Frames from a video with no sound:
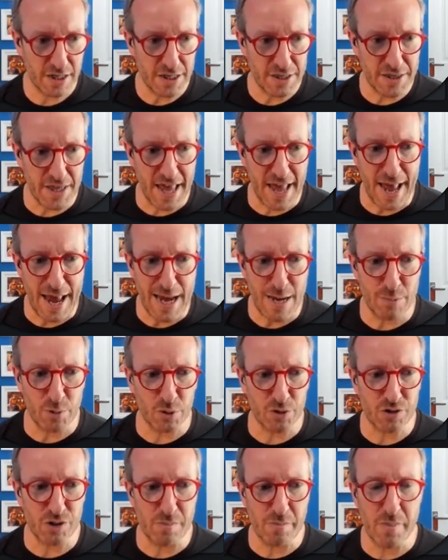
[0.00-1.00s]
The able
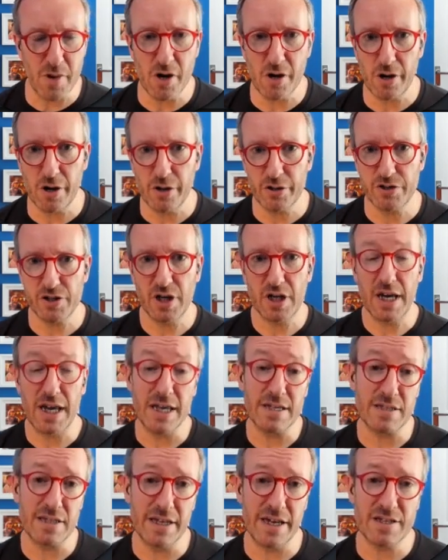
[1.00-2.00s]
to merge
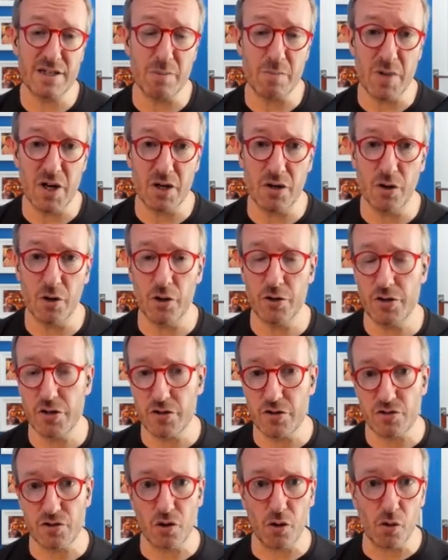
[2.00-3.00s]
is letting me know that
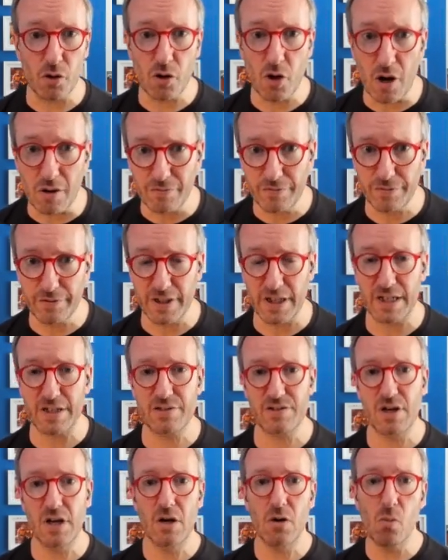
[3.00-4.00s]
there's no
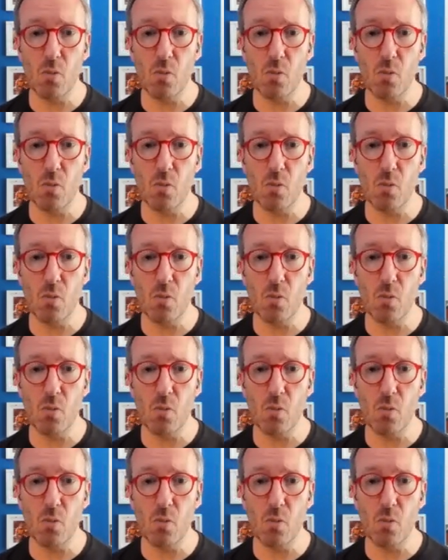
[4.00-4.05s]
conflicts.